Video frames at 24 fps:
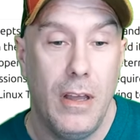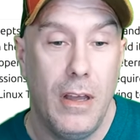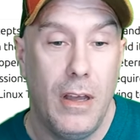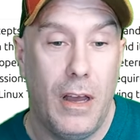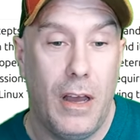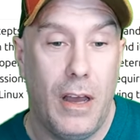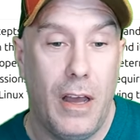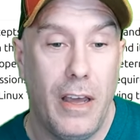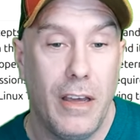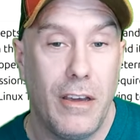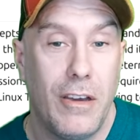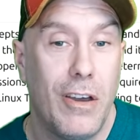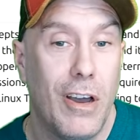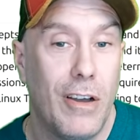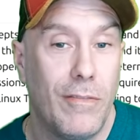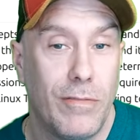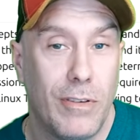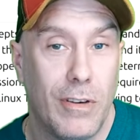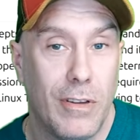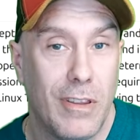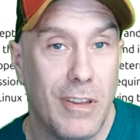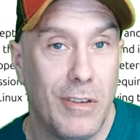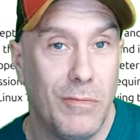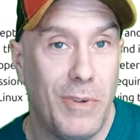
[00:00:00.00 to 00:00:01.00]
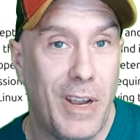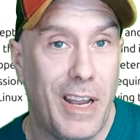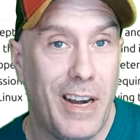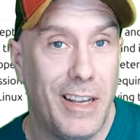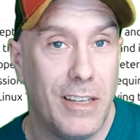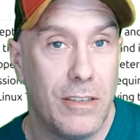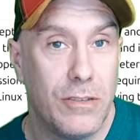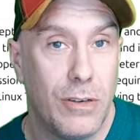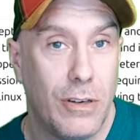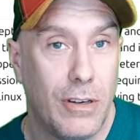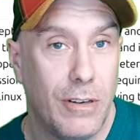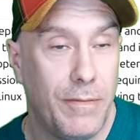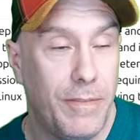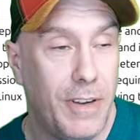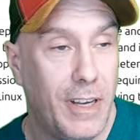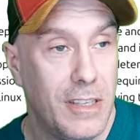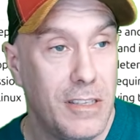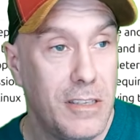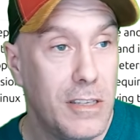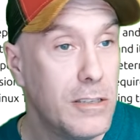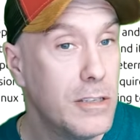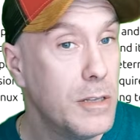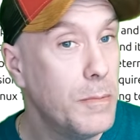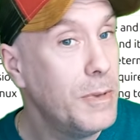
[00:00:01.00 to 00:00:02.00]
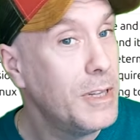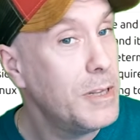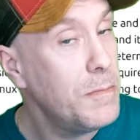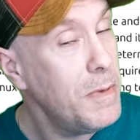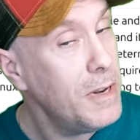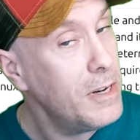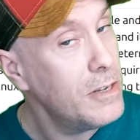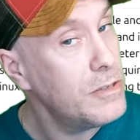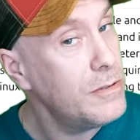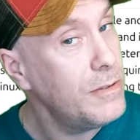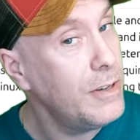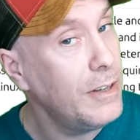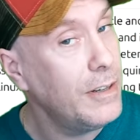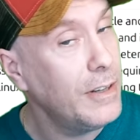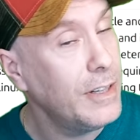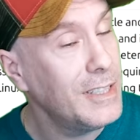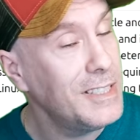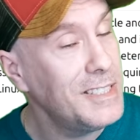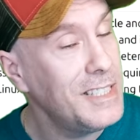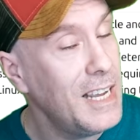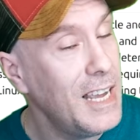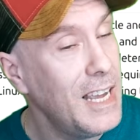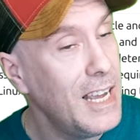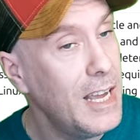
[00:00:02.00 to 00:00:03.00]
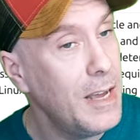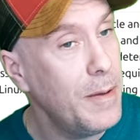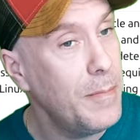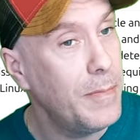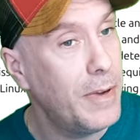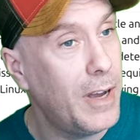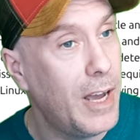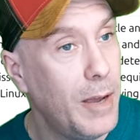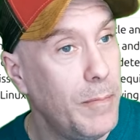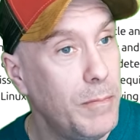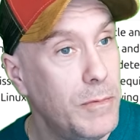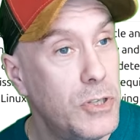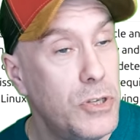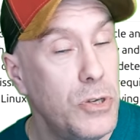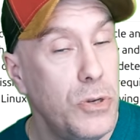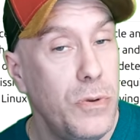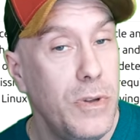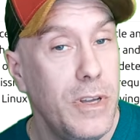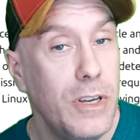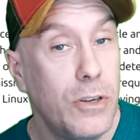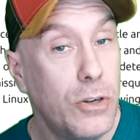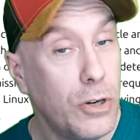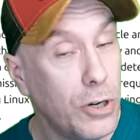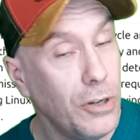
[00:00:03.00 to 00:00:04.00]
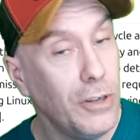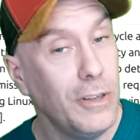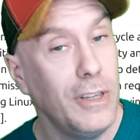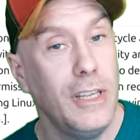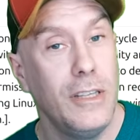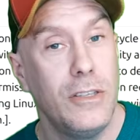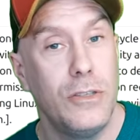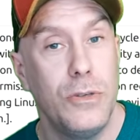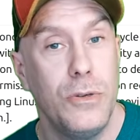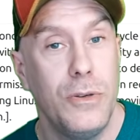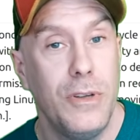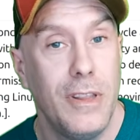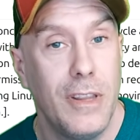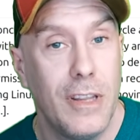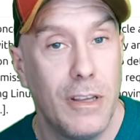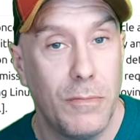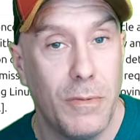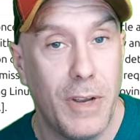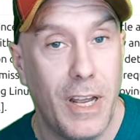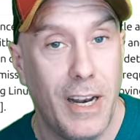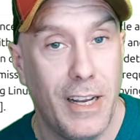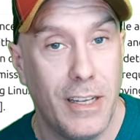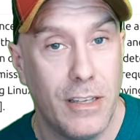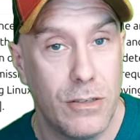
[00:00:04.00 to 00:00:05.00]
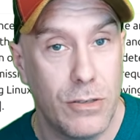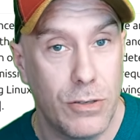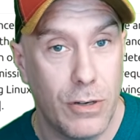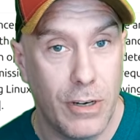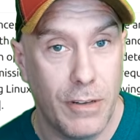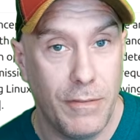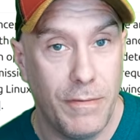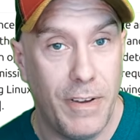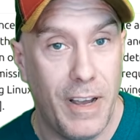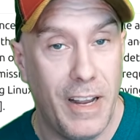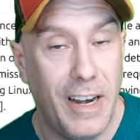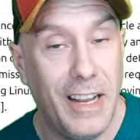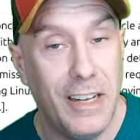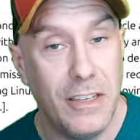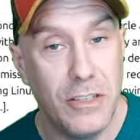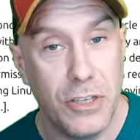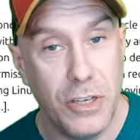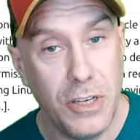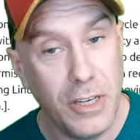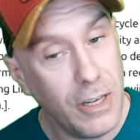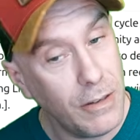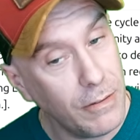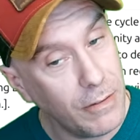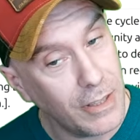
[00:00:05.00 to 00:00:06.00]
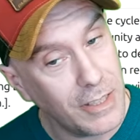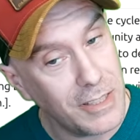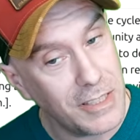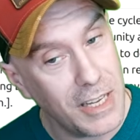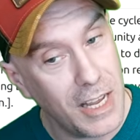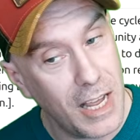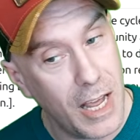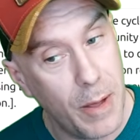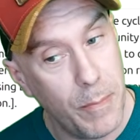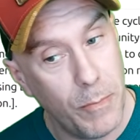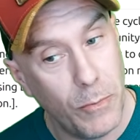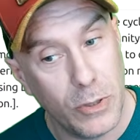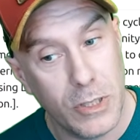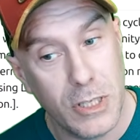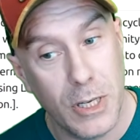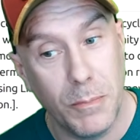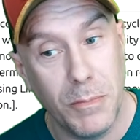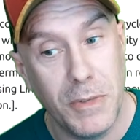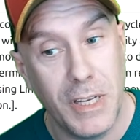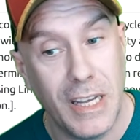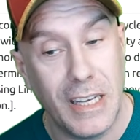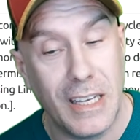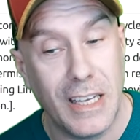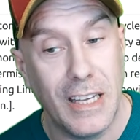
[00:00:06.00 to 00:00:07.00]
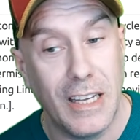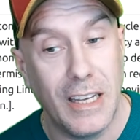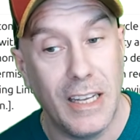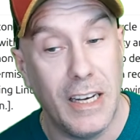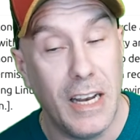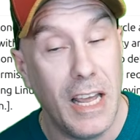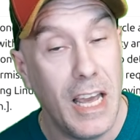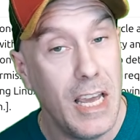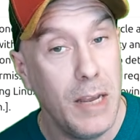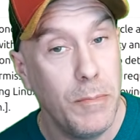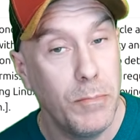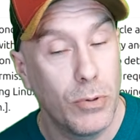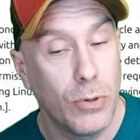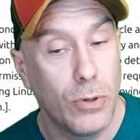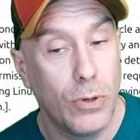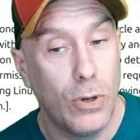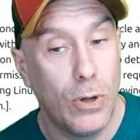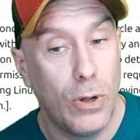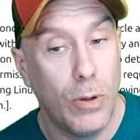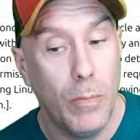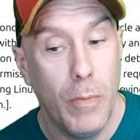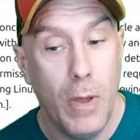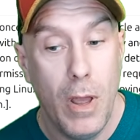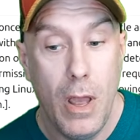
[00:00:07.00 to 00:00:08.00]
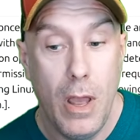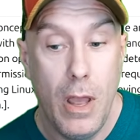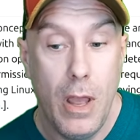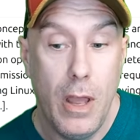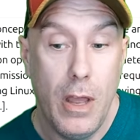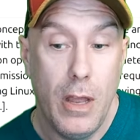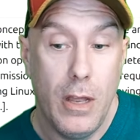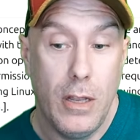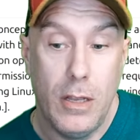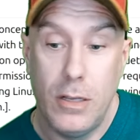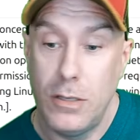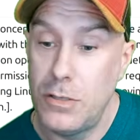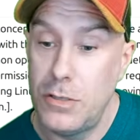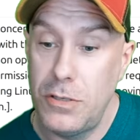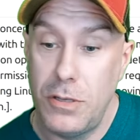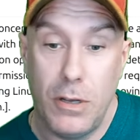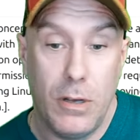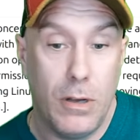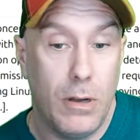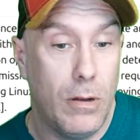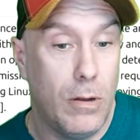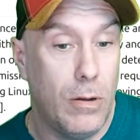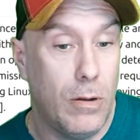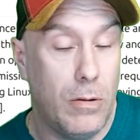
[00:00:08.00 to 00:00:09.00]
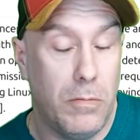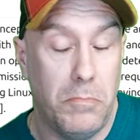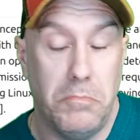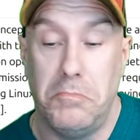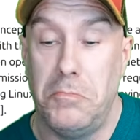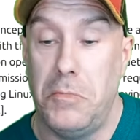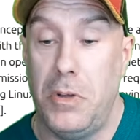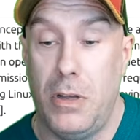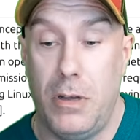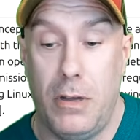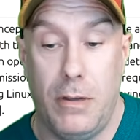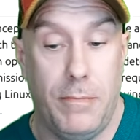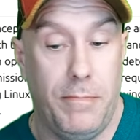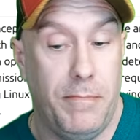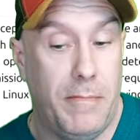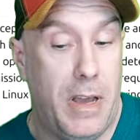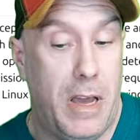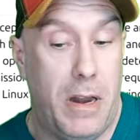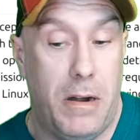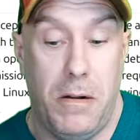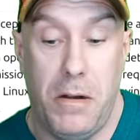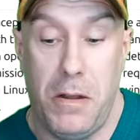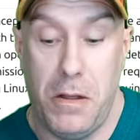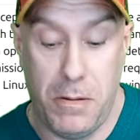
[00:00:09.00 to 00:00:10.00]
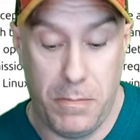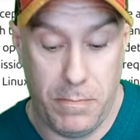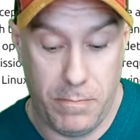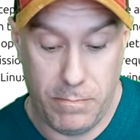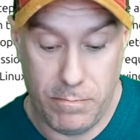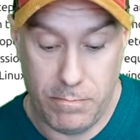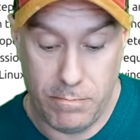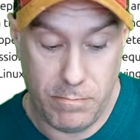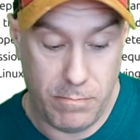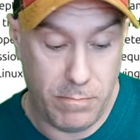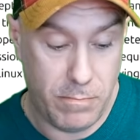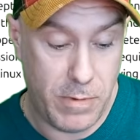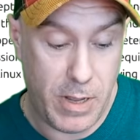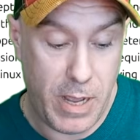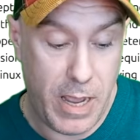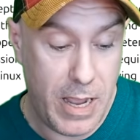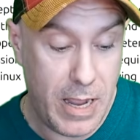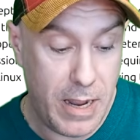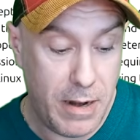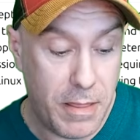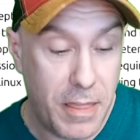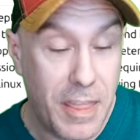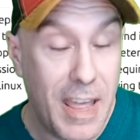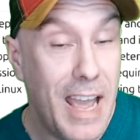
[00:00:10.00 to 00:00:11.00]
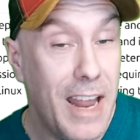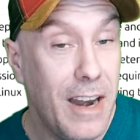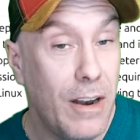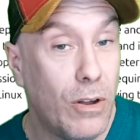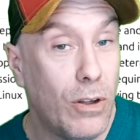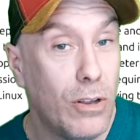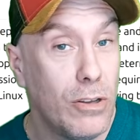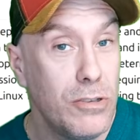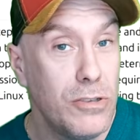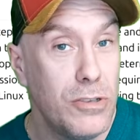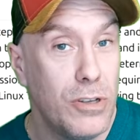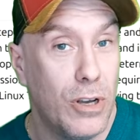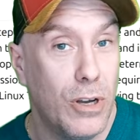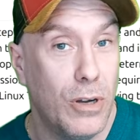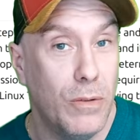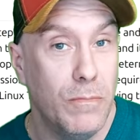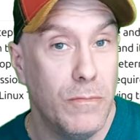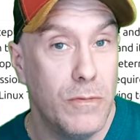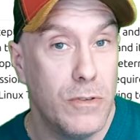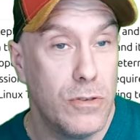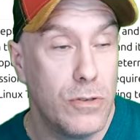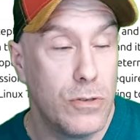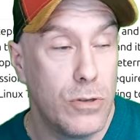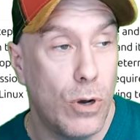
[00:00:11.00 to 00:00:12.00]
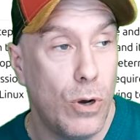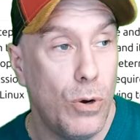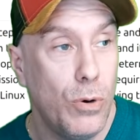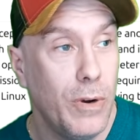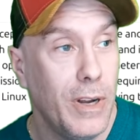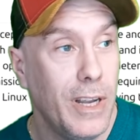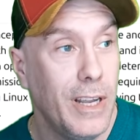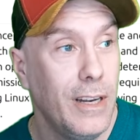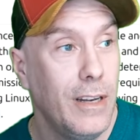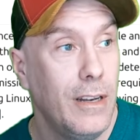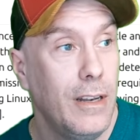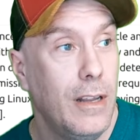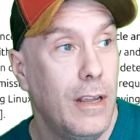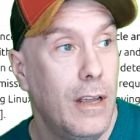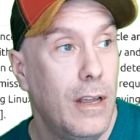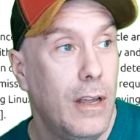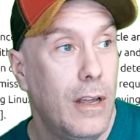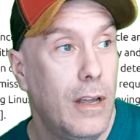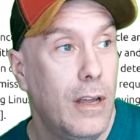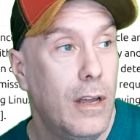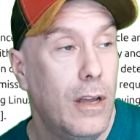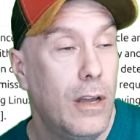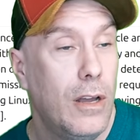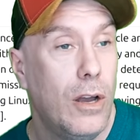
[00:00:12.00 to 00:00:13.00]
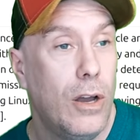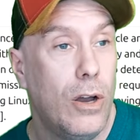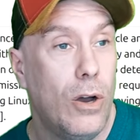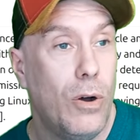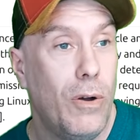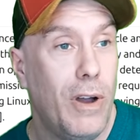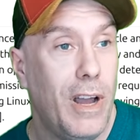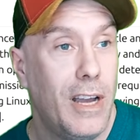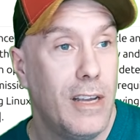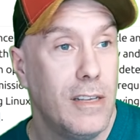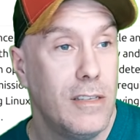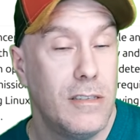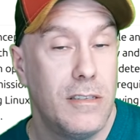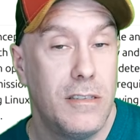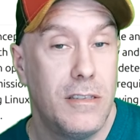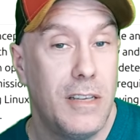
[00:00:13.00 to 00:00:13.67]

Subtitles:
I covered the Red Hat Certified System Administrator exam. I'm currently doing the Red Hat Certified Engineer exam, which I'm taking in April. So I don't know. And then also Zorin OS